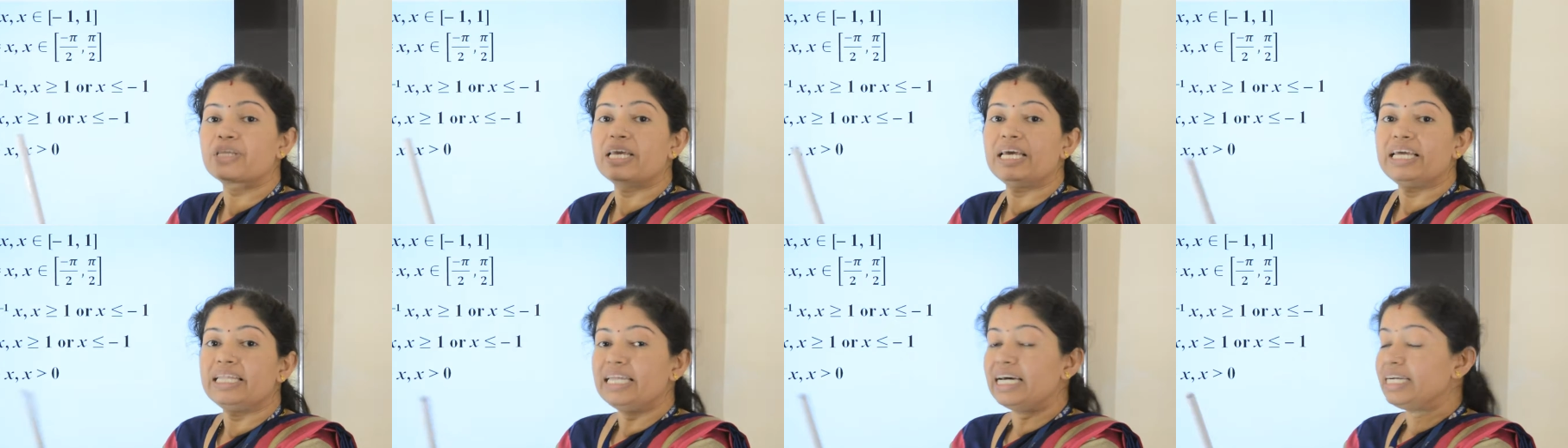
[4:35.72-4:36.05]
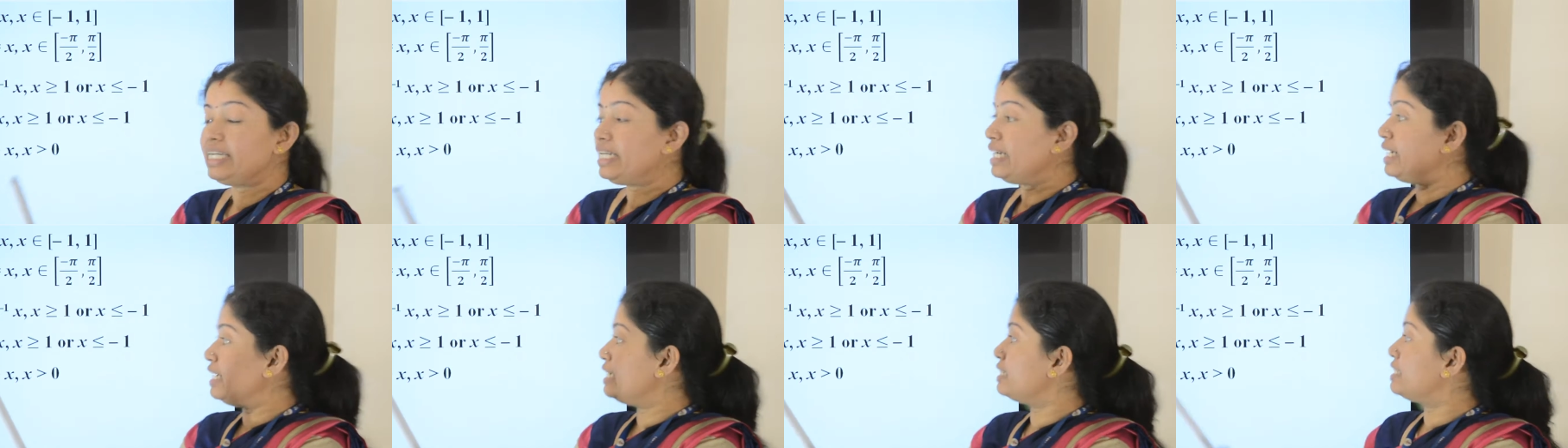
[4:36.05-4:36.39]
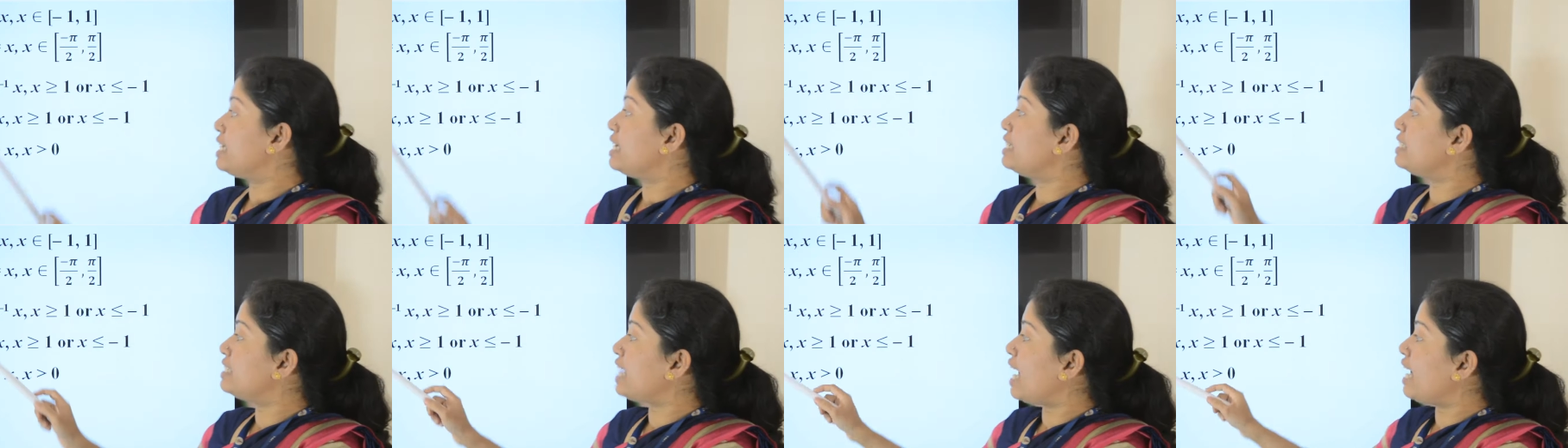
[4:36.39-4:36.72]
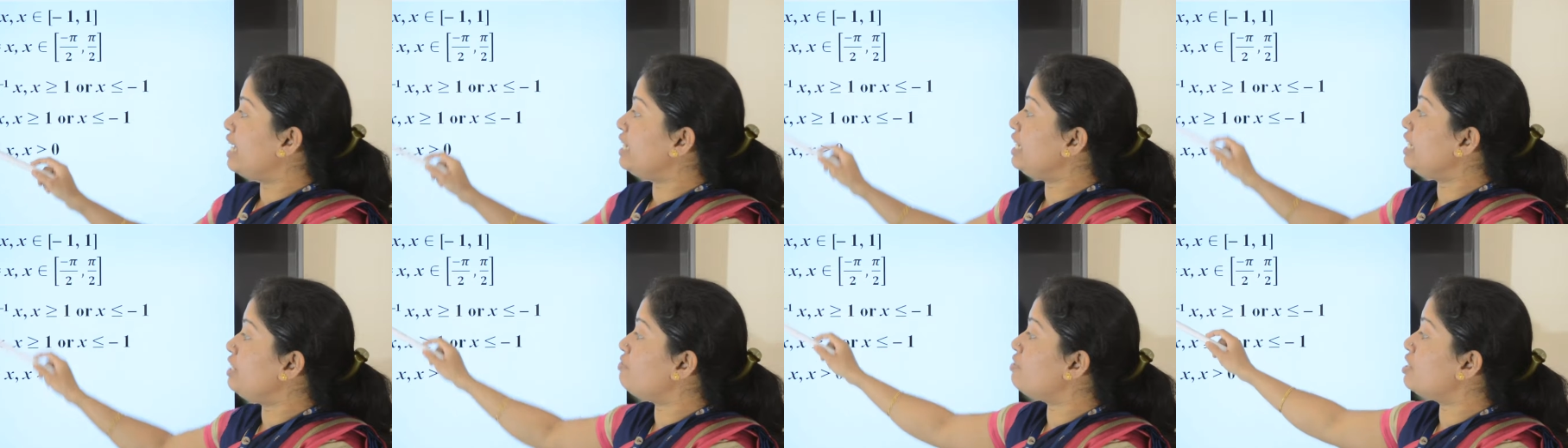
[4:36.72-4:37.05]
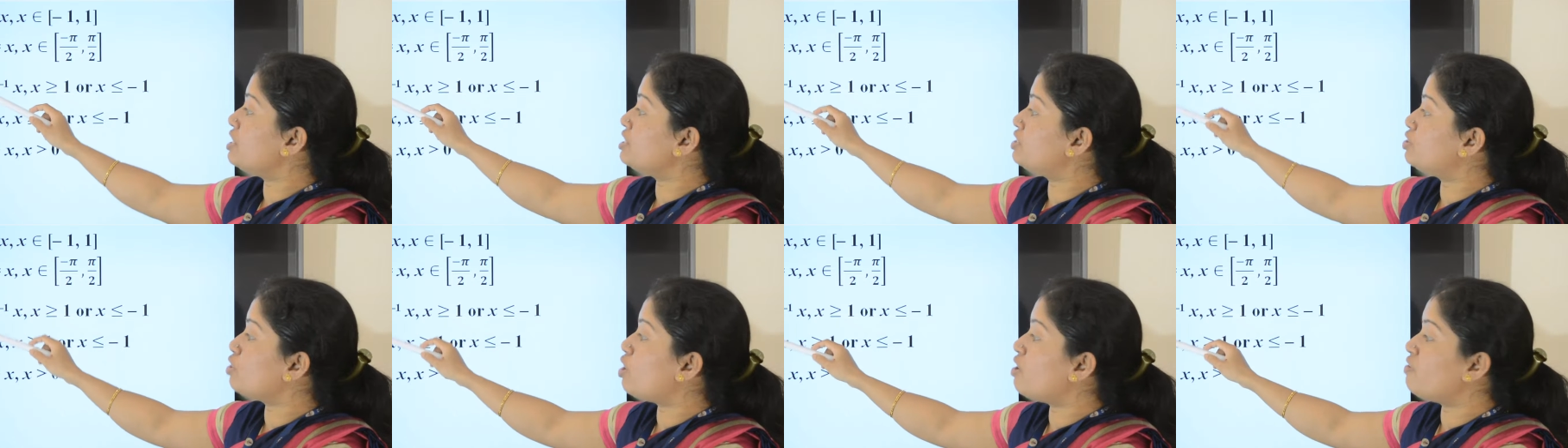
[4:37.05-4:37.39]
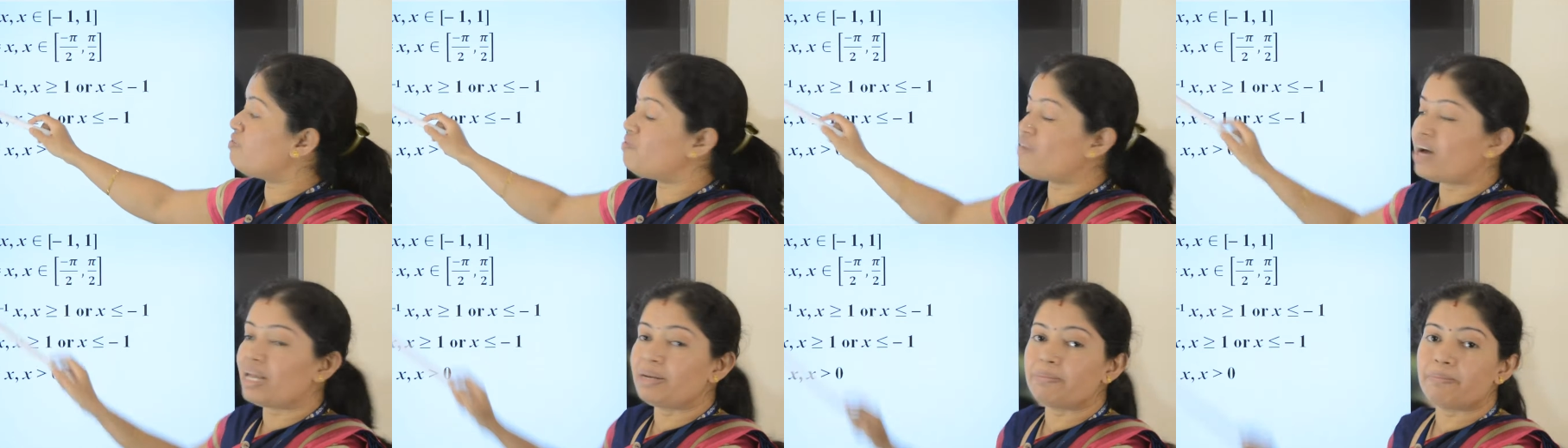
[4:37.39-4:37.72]
that is sine inverse of
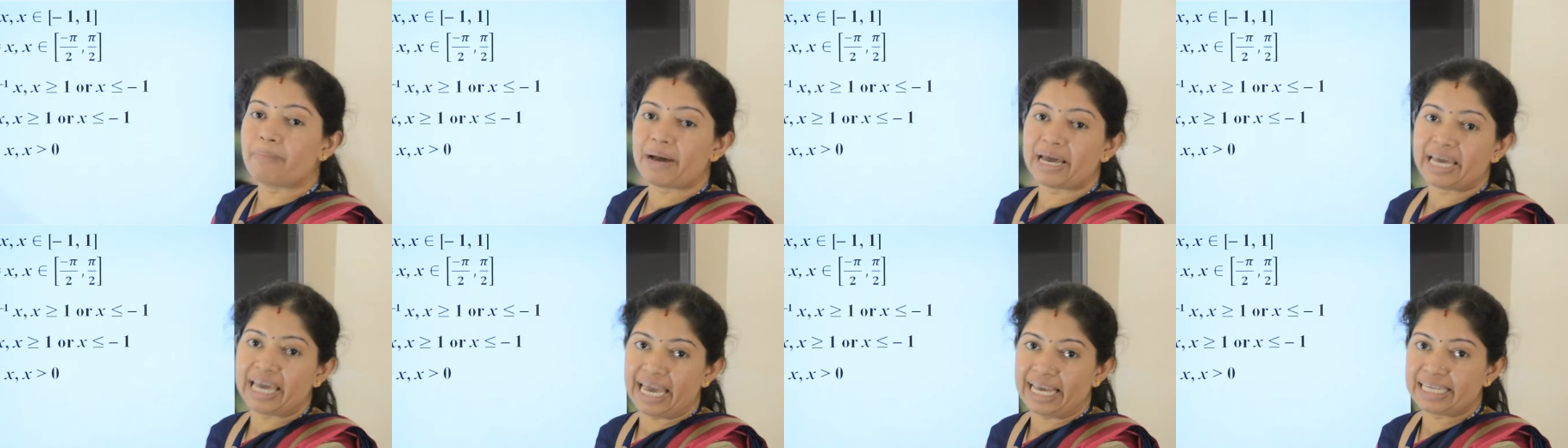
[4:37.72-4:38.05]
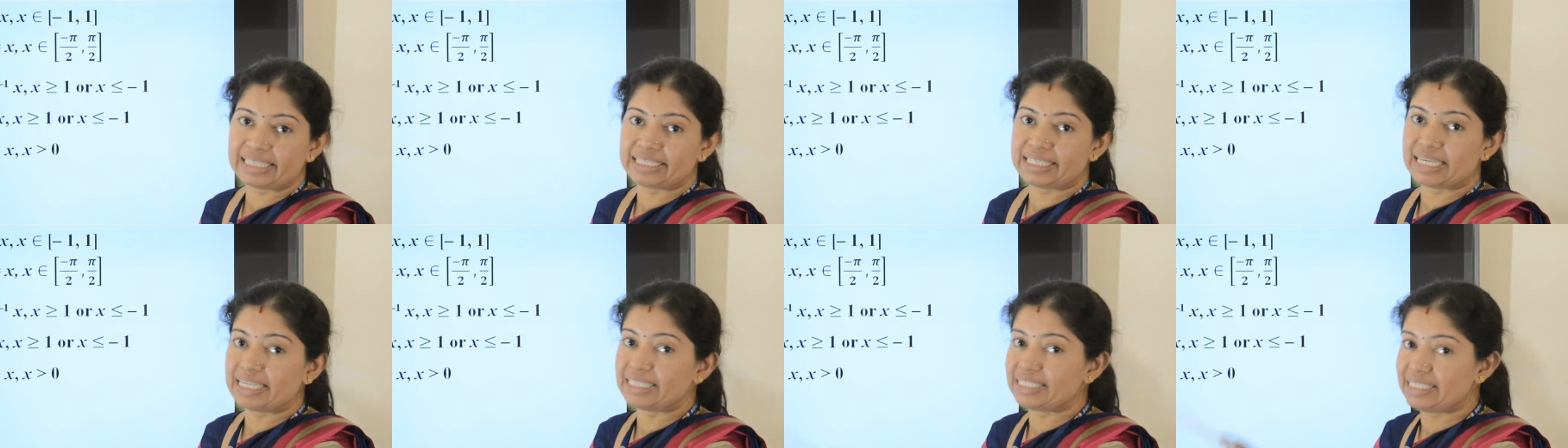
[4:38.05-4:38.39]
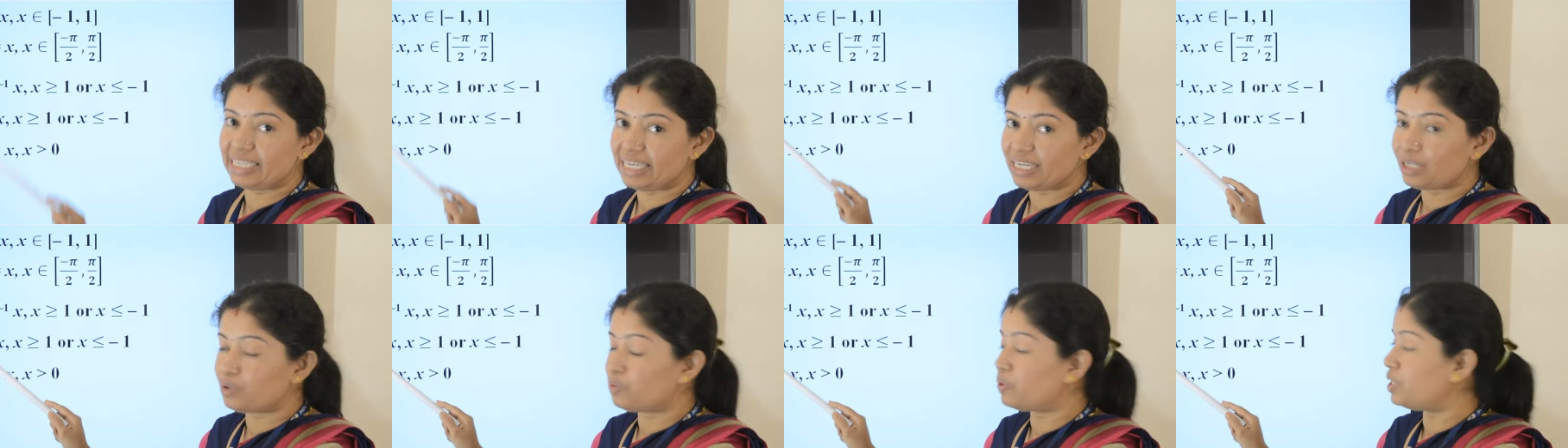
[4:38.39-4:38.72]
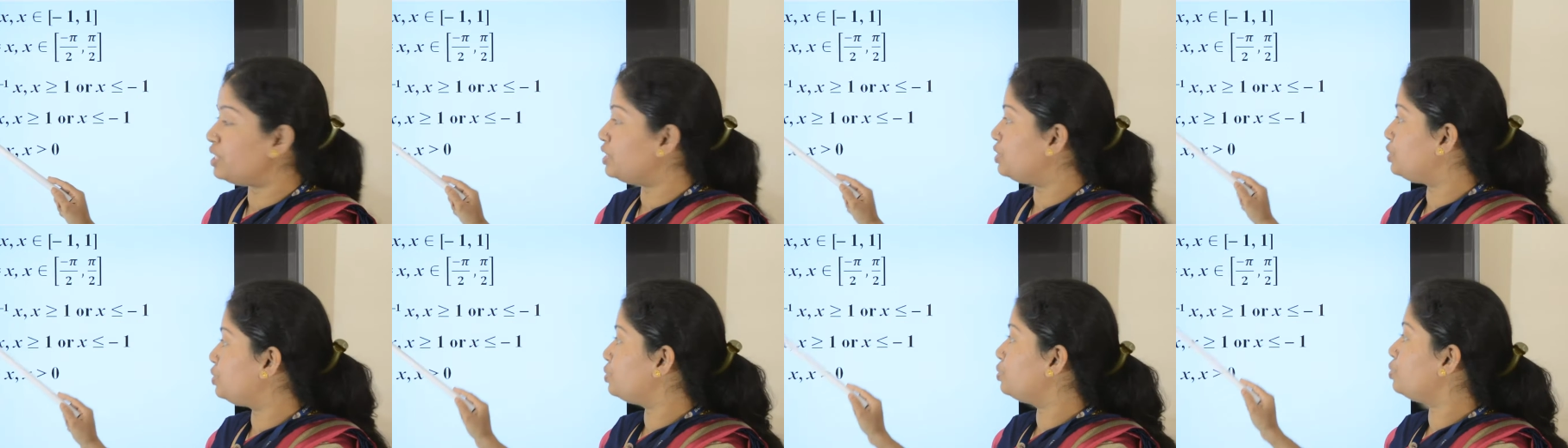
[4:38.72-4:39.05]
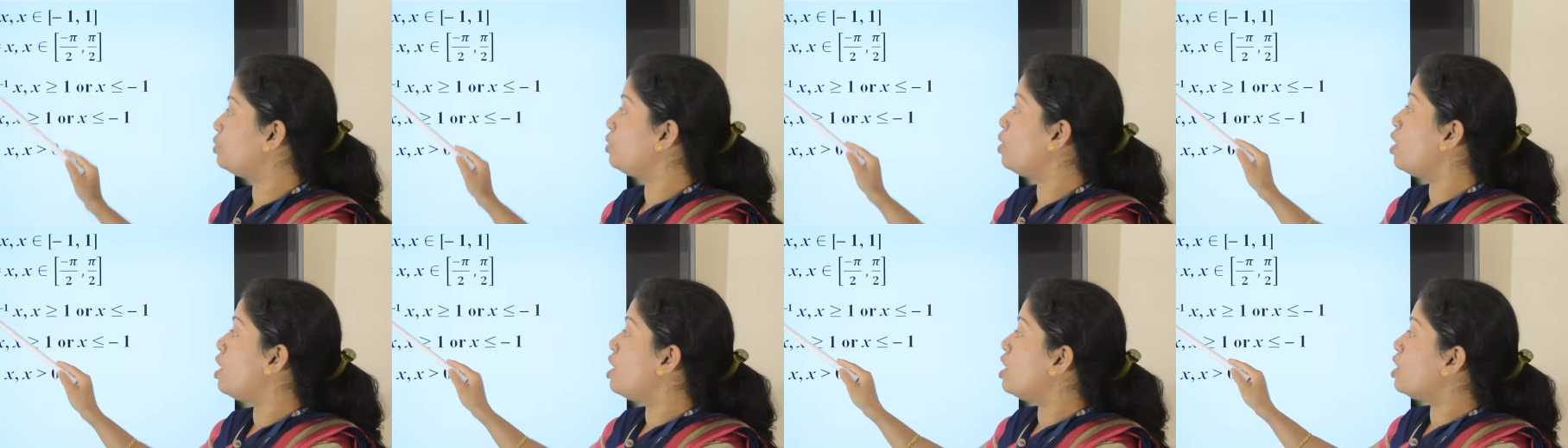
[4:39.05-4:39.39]
1 by x is equal to